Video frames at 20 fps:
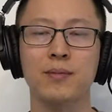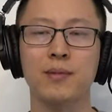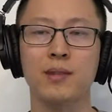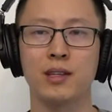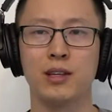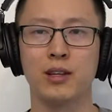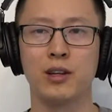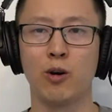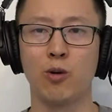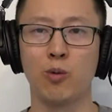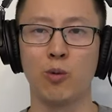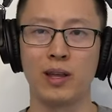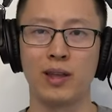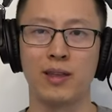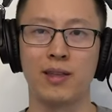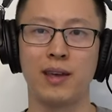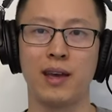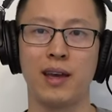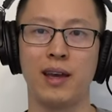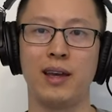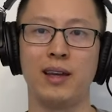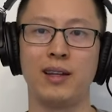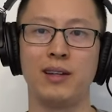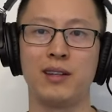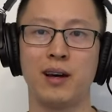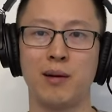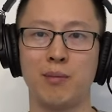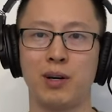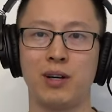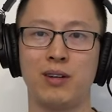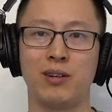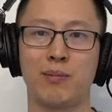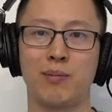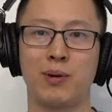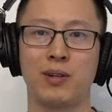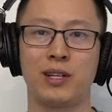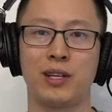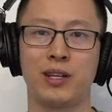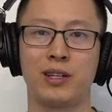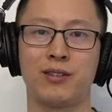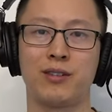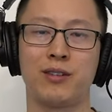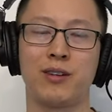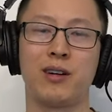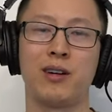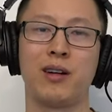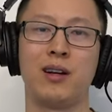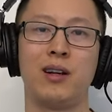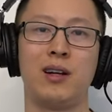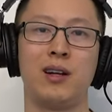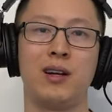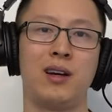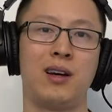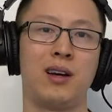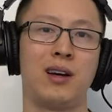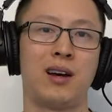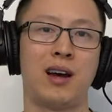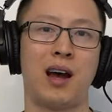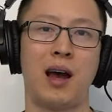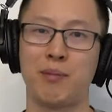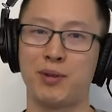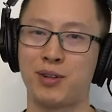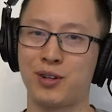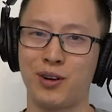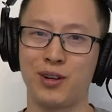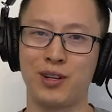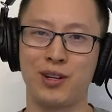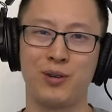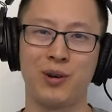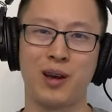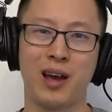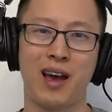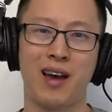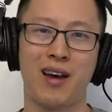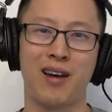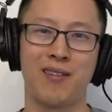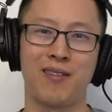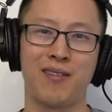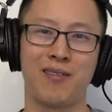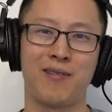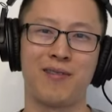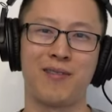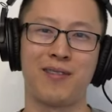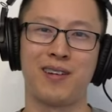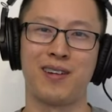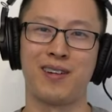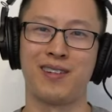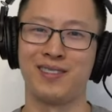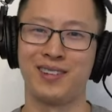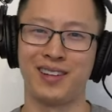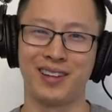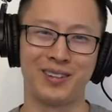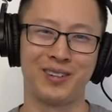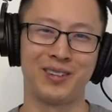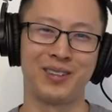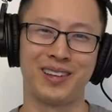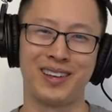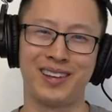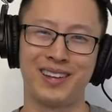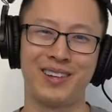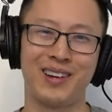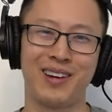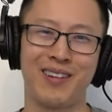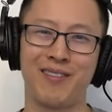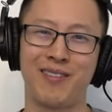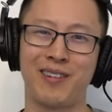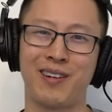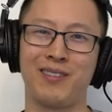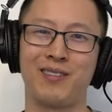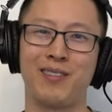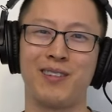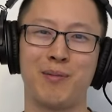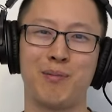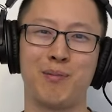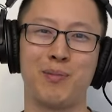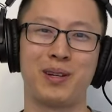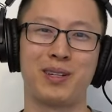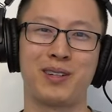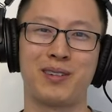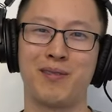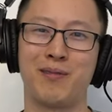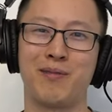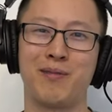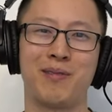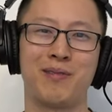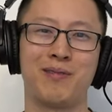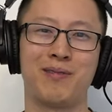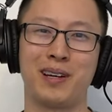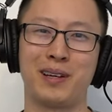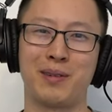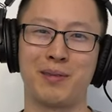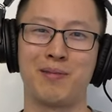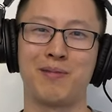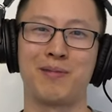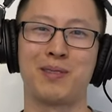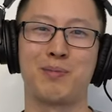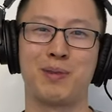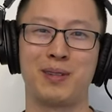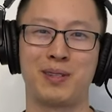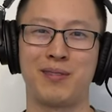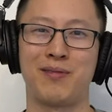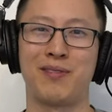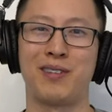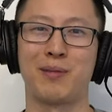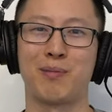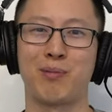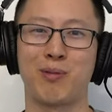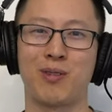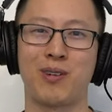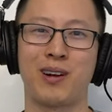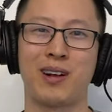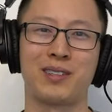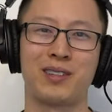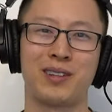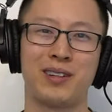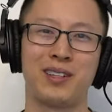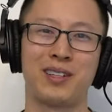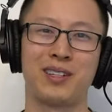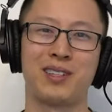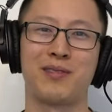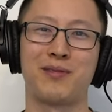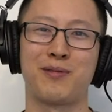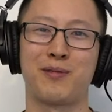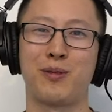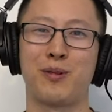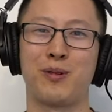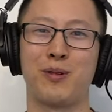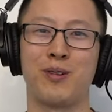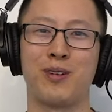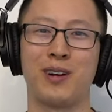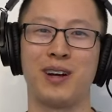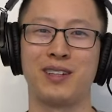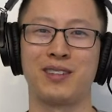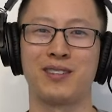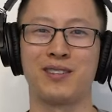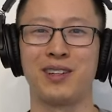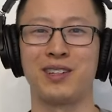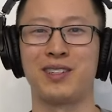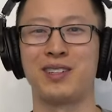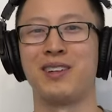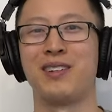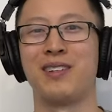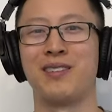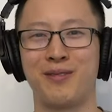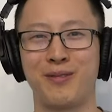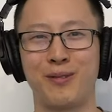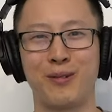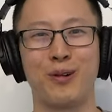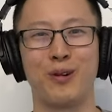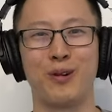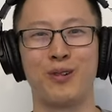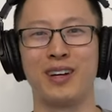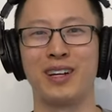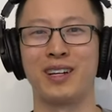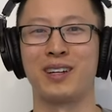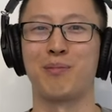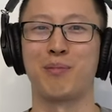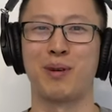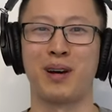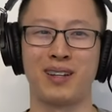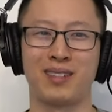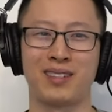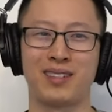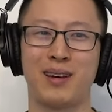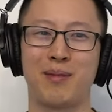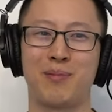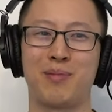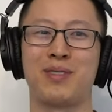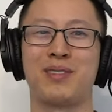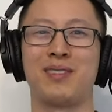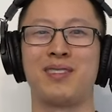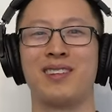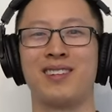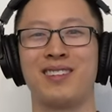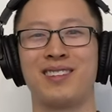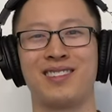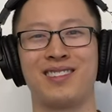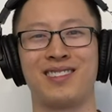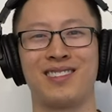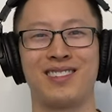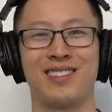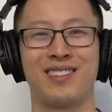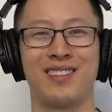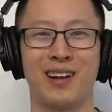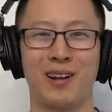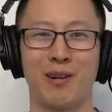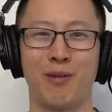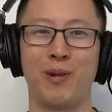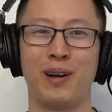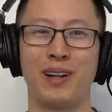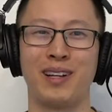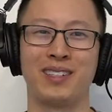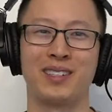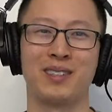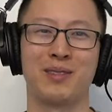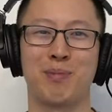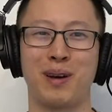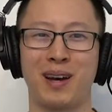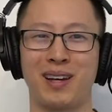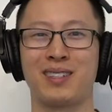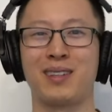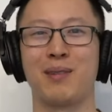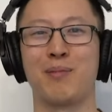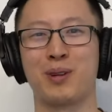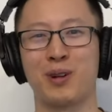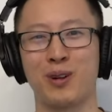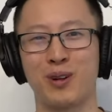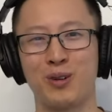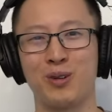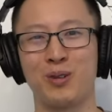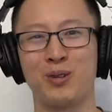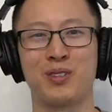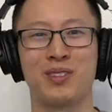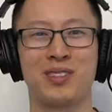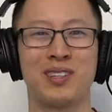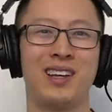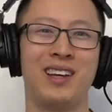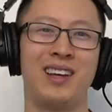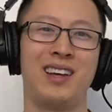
you know, with a dumbbell in particular. I'm sure you have, uh, Daniel, you, you have a bunch of like specific progressions for isolation for like biceps. There's uh, rings, bicep curls,